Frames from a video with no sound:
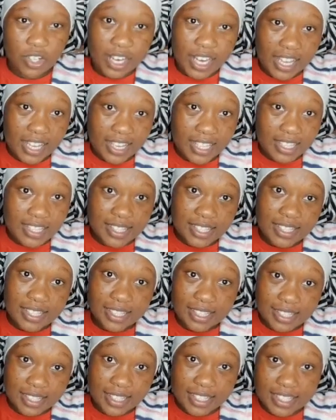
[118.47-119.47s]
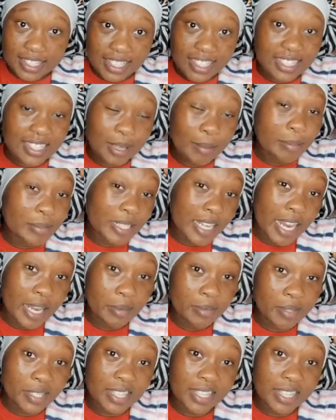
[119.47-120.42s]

like it's it's a sometimes